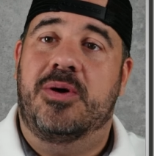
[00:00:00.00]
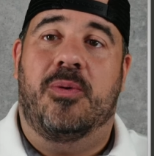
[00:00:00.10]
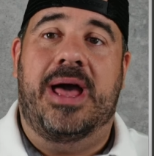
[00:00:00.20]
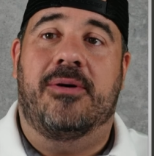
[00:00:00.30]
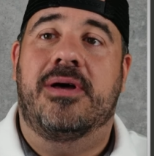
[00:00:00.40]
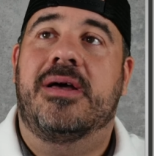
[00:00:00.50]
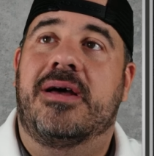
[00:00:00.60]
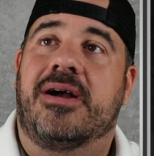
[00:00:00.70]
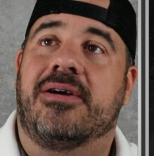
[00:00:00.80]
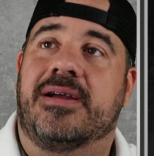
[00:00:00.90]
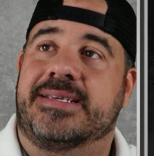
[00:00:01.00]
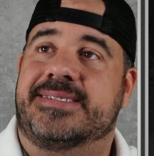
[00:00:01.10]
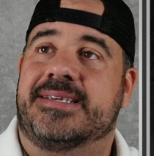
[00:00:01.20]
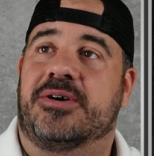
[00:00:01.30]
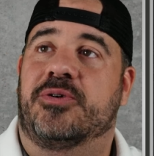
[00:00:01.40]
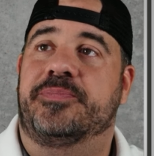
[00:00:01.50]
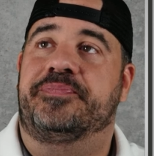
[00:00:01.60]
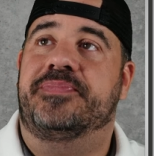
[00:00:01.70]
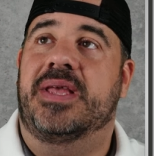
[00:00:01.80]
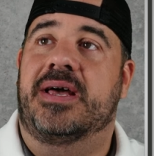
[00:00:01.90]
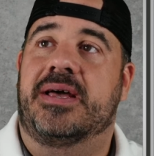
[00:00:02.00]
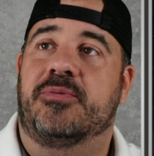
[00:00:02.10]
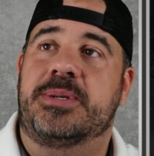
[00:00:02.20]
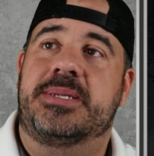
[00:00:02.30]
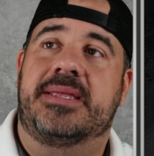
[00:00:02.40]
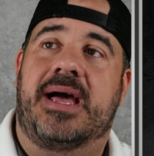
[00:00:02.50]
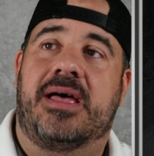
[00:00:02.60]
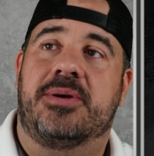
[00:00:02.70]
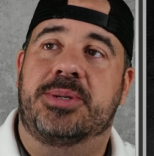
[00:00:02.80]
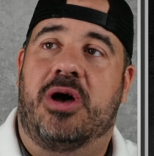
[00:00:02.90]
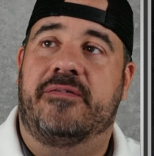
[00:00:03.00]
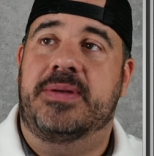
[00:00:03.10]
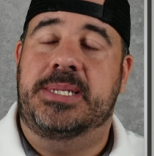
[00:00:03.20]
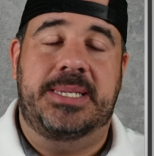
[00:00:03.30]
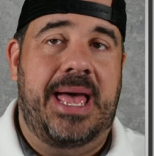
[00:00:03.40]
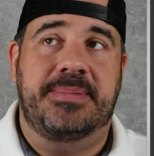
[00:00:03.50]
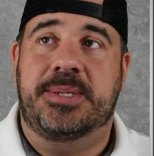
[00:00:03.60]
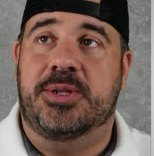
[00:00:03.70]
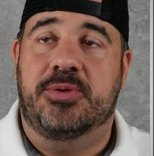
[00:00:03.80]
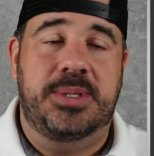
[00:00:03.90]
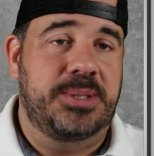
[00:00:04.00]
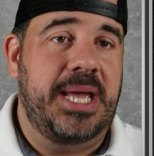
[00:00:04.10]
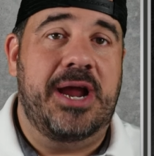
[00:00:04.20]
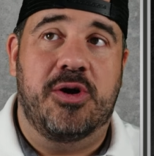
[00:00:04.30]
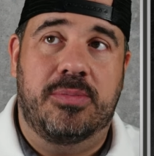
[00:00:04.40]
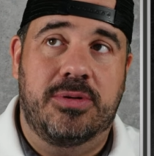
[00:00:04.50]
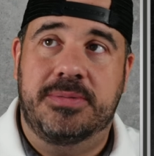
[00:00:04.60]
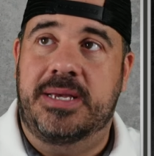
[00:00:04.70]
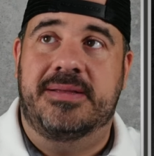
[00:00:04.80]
Wow. All right. So we see the Islanders' offense is absolutely terrible.